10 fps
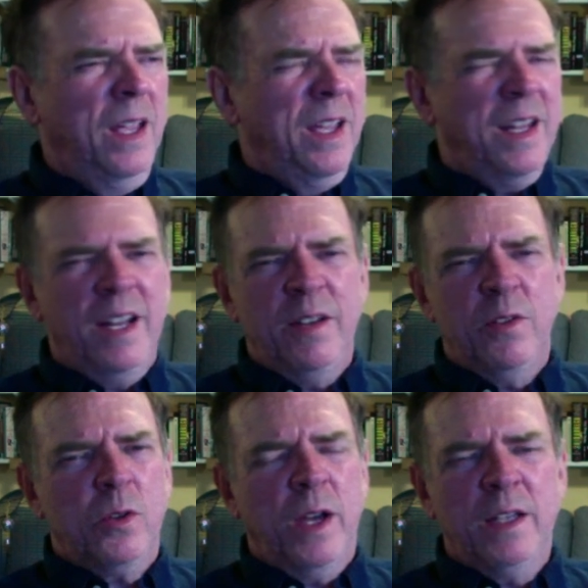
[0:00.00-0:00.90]
and I
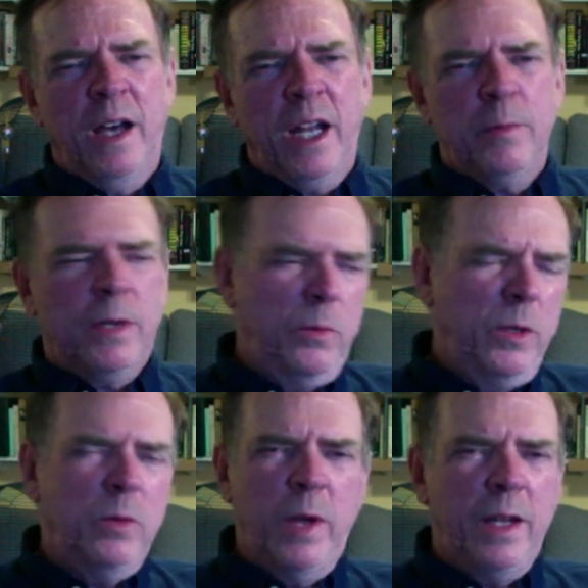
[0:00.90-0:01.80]
never quite got them, but I
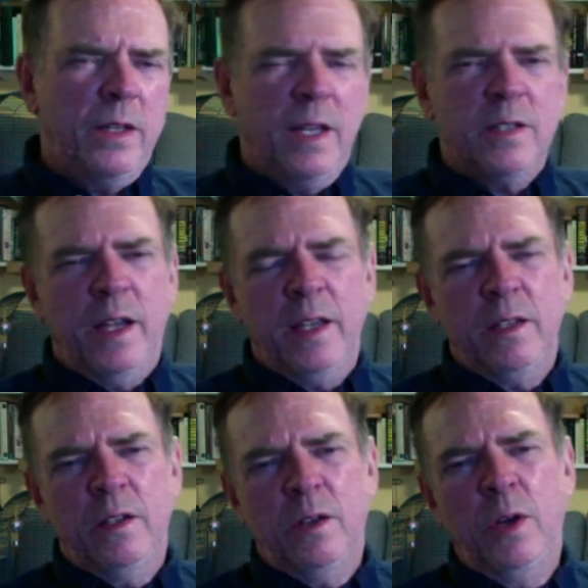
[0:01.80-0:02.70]
reread things like,
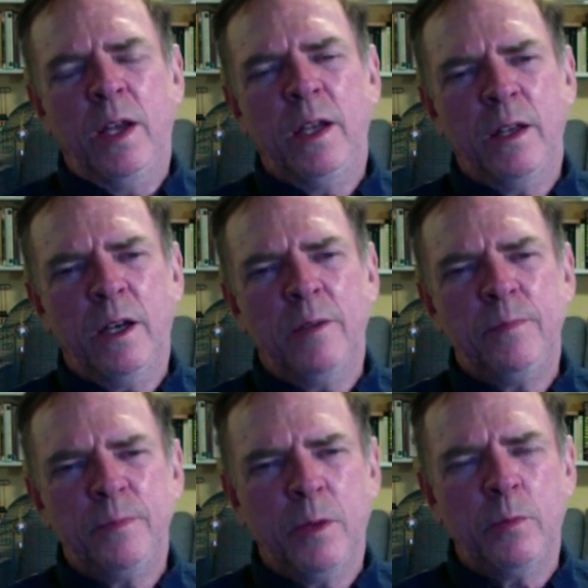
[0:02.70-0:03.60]

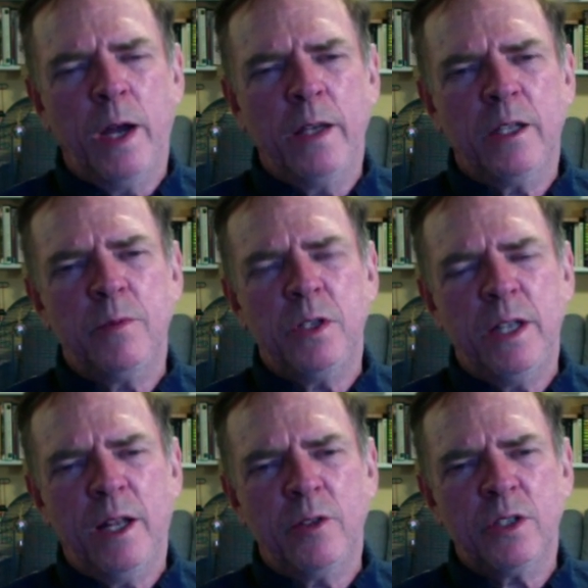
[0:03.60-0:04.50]
The Bride Comes to
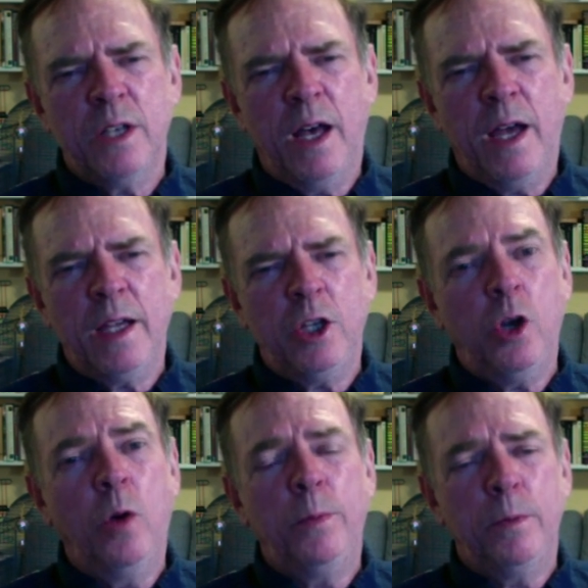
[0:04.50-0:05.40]
Yellow Sky and
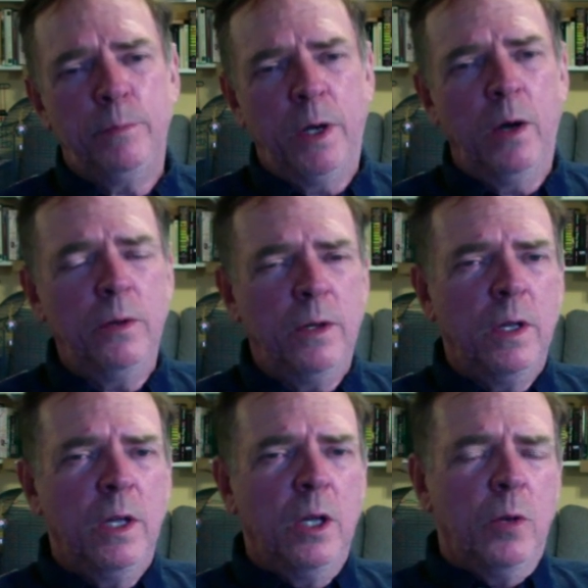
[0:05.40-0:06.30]
The Open Boat,
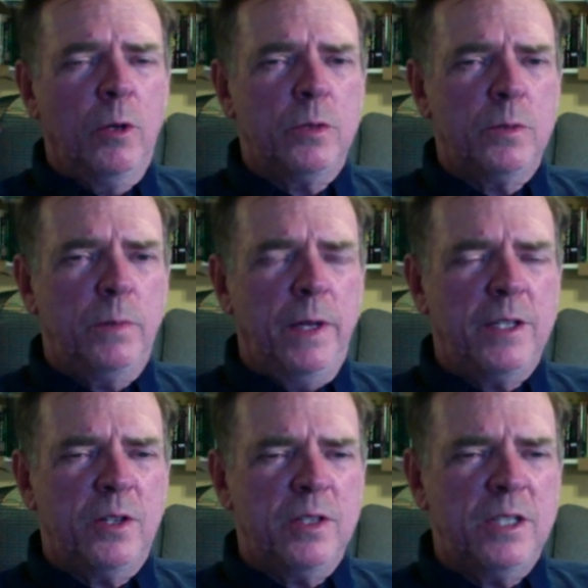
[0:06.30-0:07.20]
which was
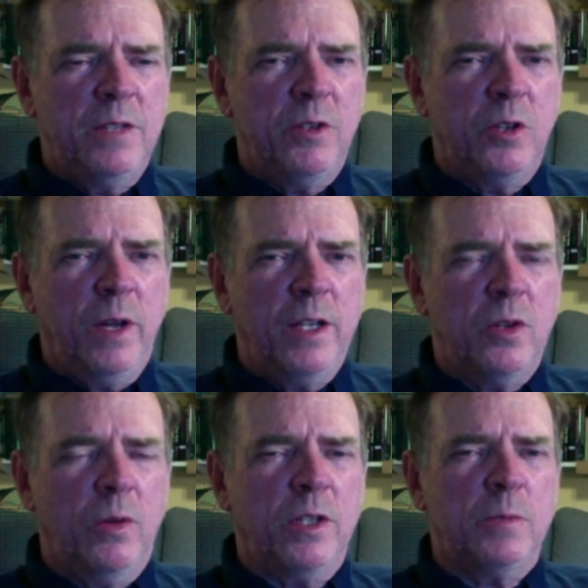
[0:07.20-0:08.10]
based on Stephen Crane's
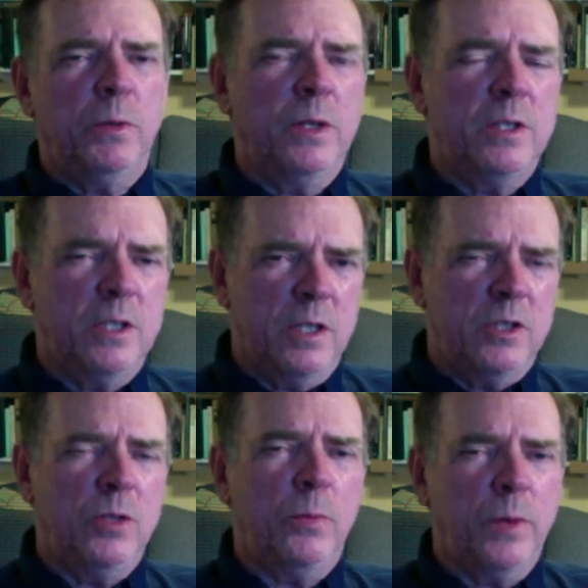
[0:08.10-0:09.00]
own experiences as a
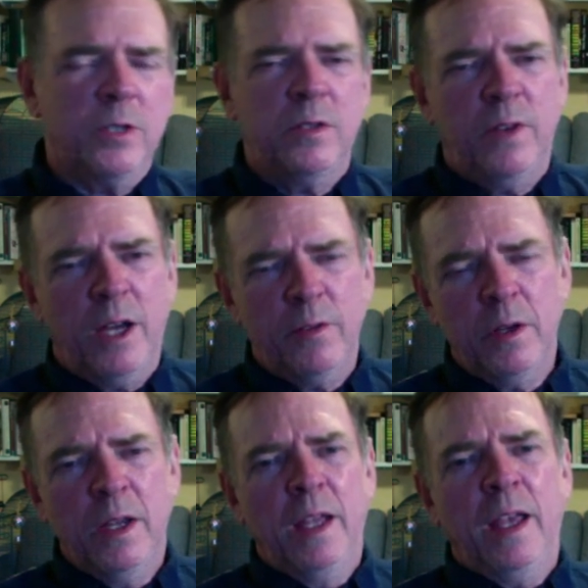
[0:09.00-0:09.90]
shipwreck survivor,
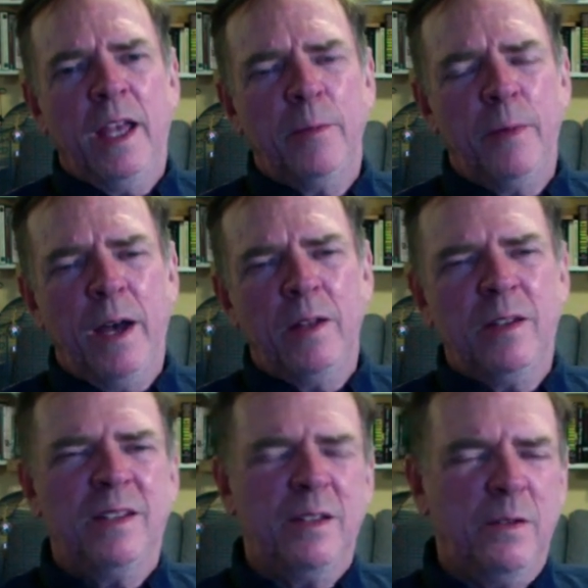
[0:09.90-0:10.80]
and about
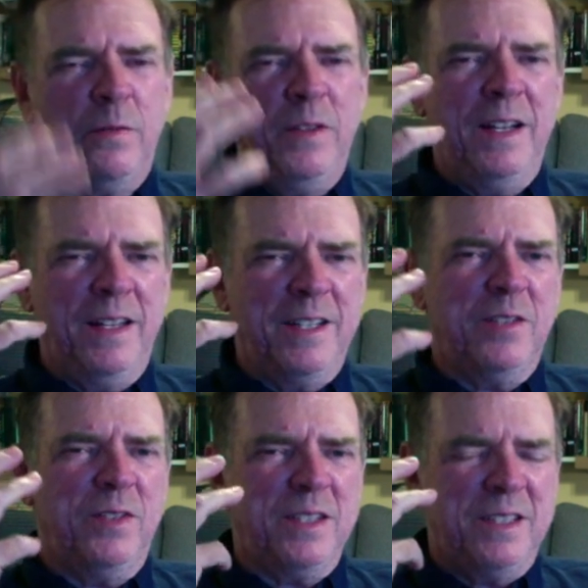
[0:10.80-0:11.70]
the feelings
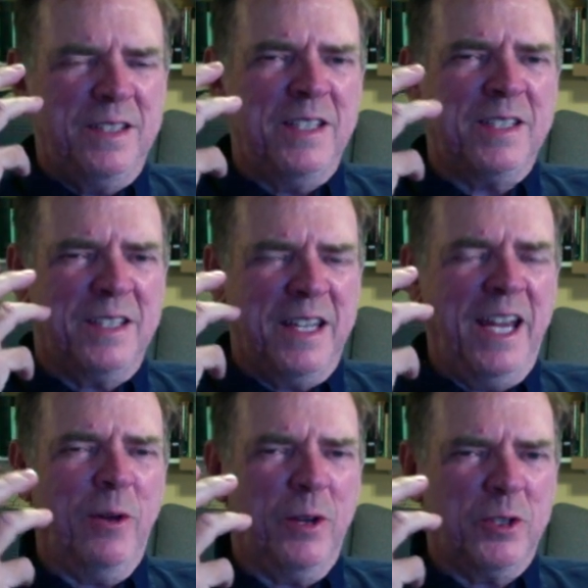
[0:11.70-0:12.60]
of this
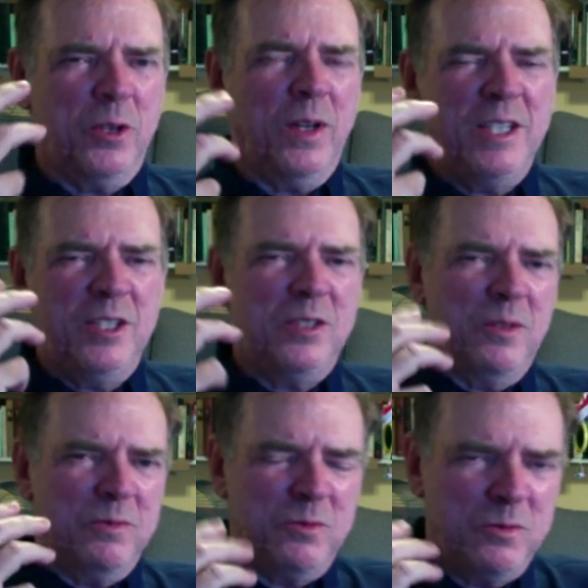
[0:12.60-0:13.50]
character as he's
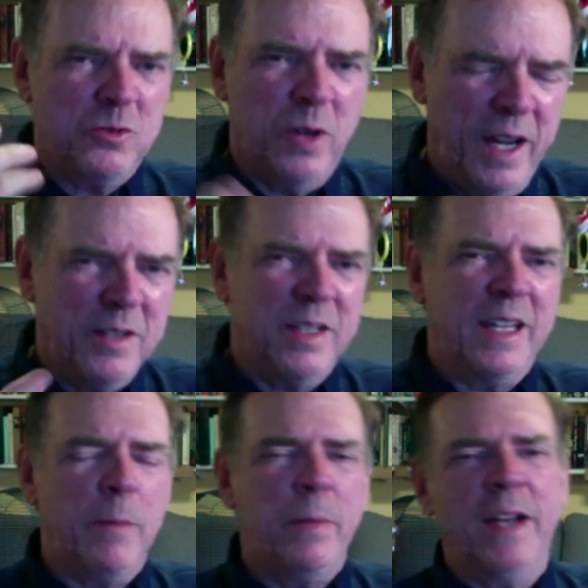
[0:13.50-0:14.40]
trying to
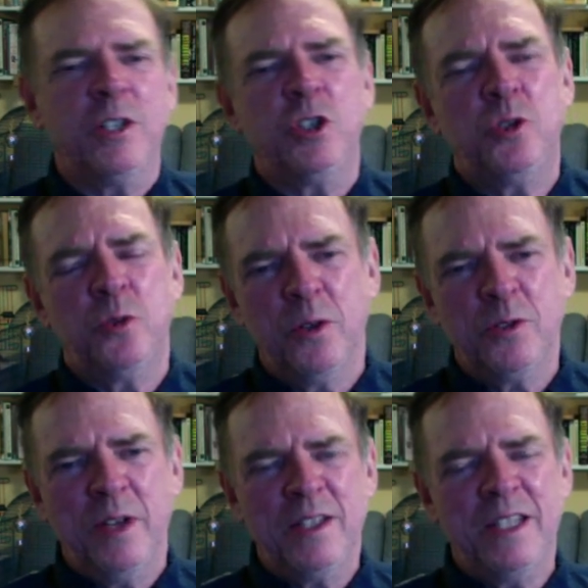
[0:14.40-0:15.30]
get back to shore and
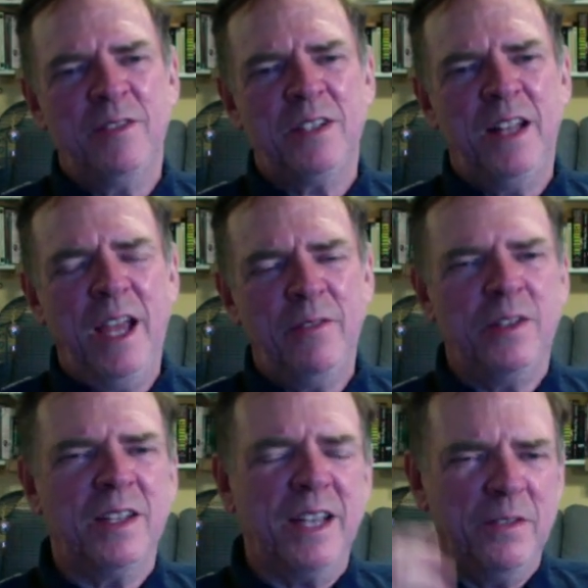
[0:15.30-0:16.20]
try to save his life,
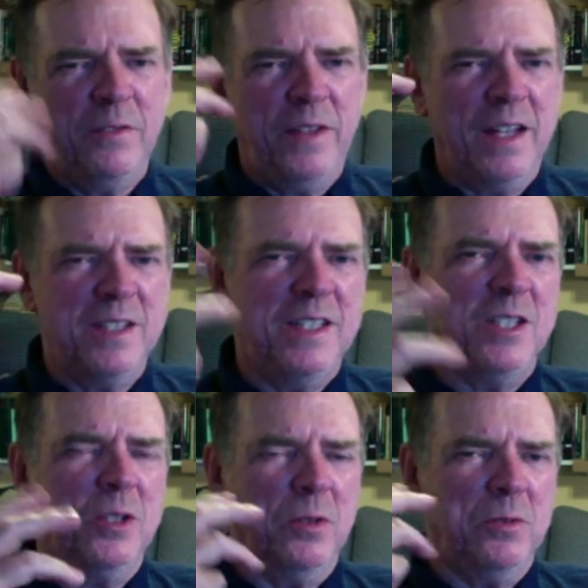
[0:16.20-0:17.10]
and the kind of fantasies
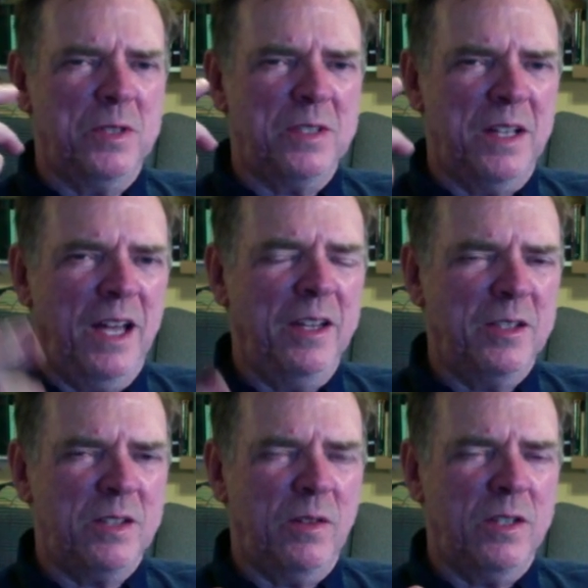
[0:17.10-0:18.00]
that go through his
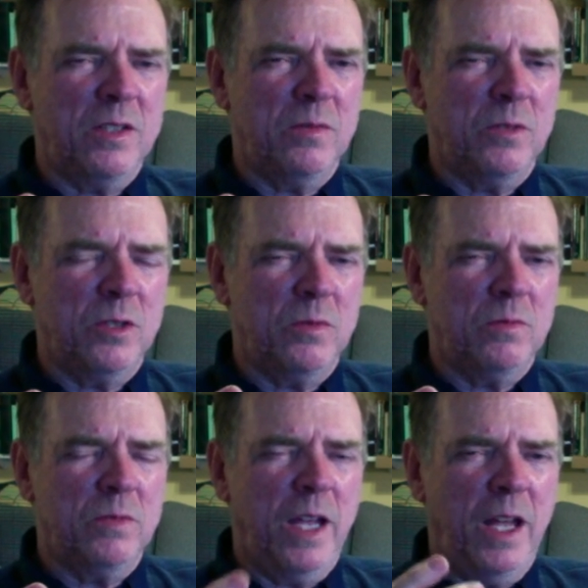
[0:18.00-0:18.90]

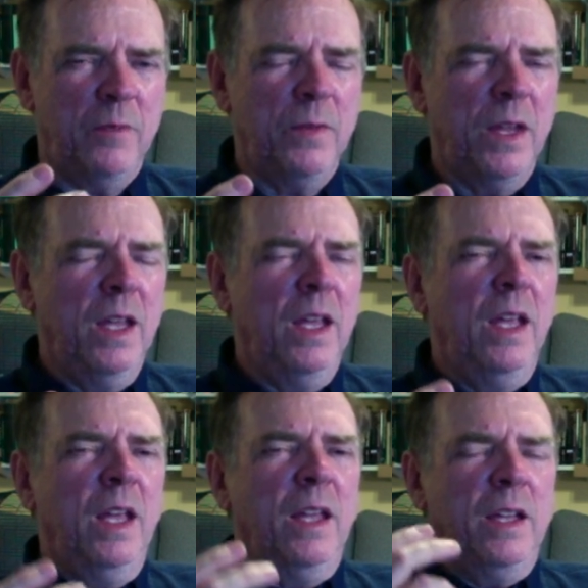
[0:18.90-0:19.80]
head.
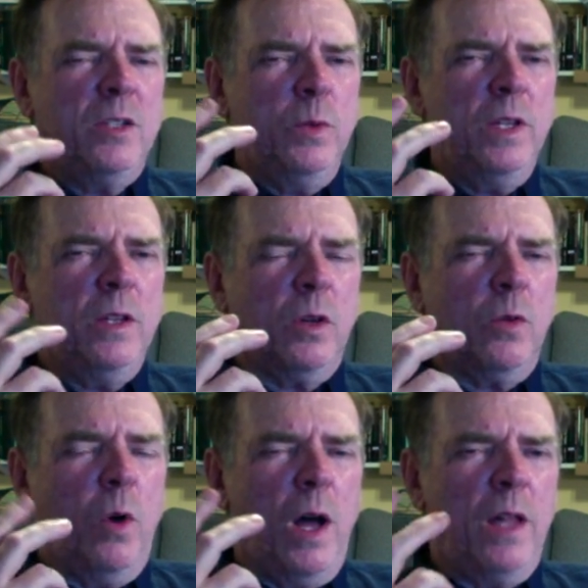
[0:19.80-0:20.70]
It's really the
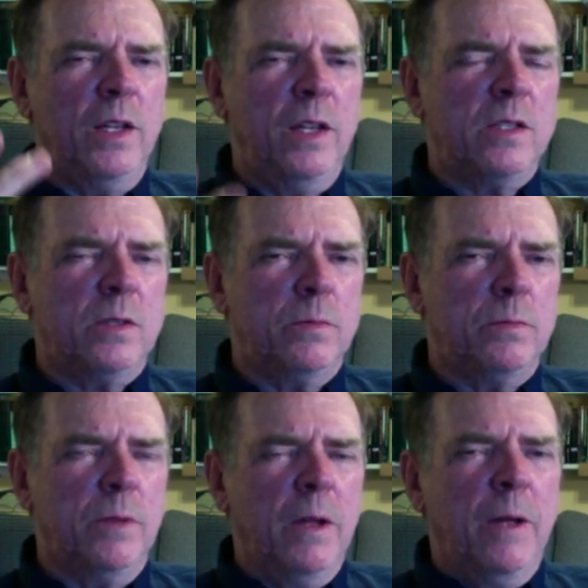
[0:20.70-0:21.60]
quality that's
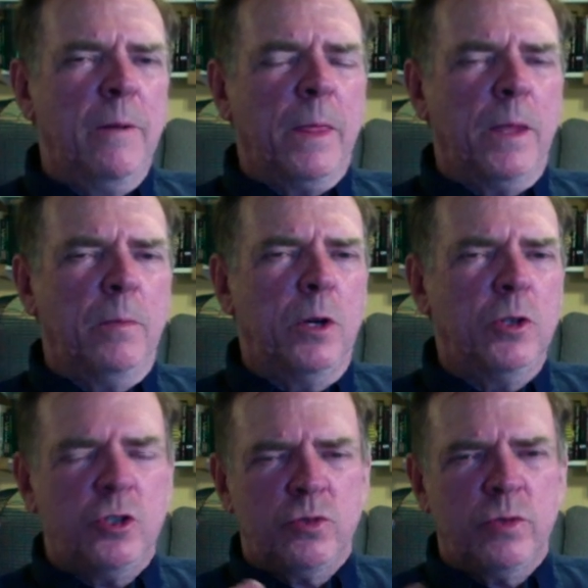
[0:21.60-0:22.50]
the
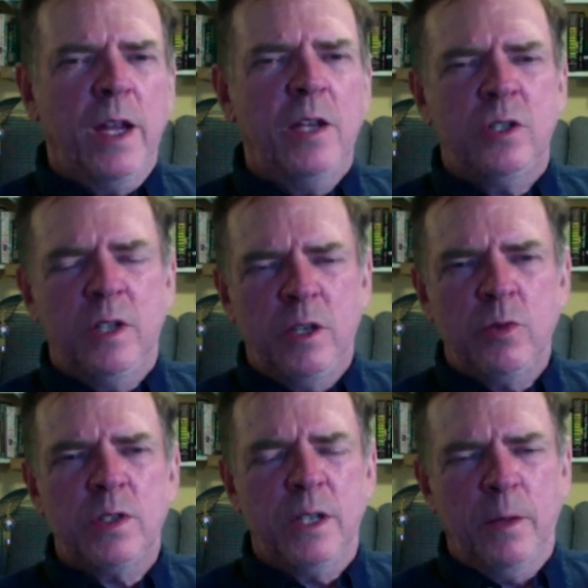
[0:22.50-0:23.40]
most strange and
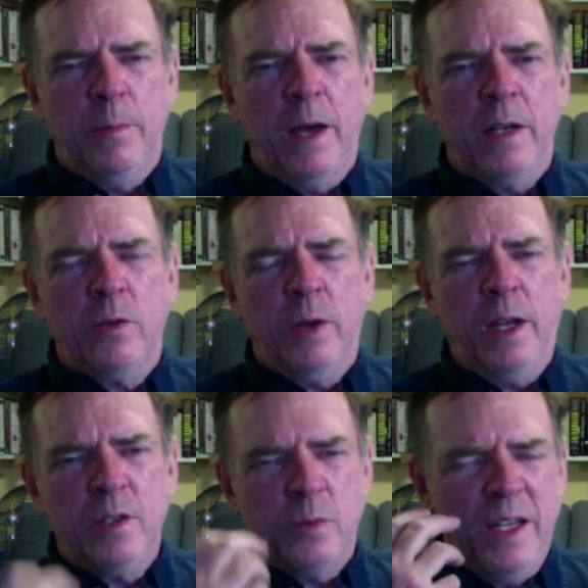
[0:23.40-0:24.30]
interesting about
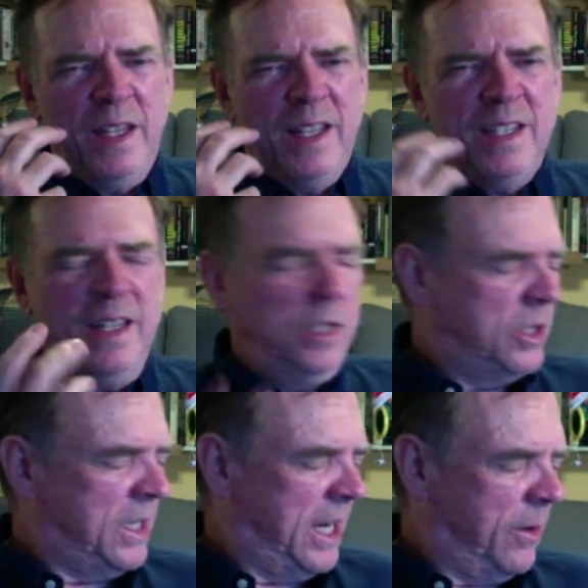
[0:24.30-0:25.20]
Crane is the way he gets into
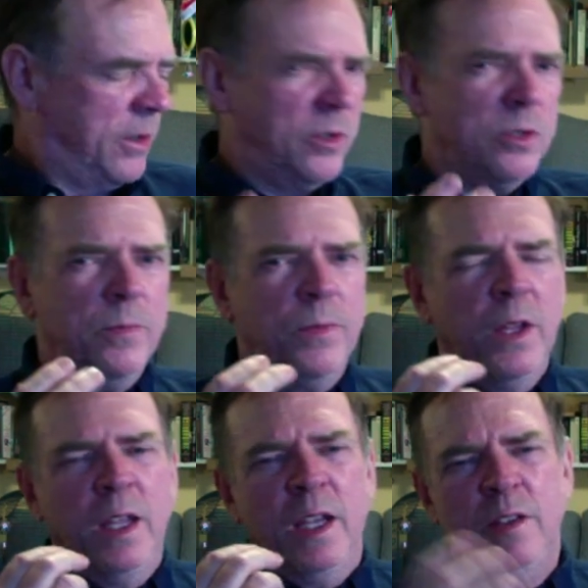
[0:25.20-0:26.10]
his characters
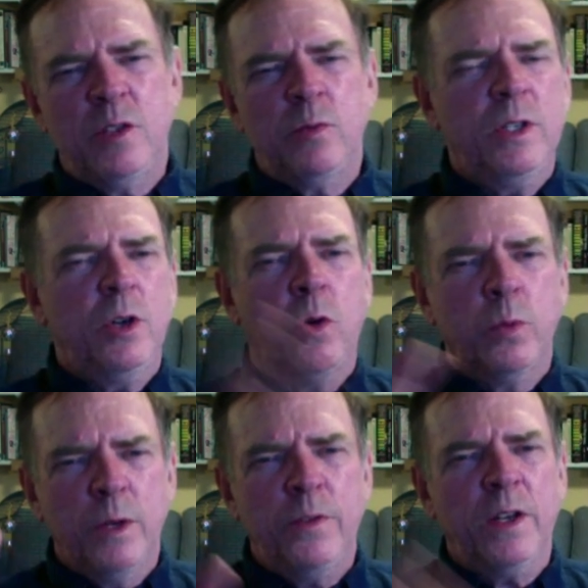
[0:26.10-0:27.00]
in these really horrific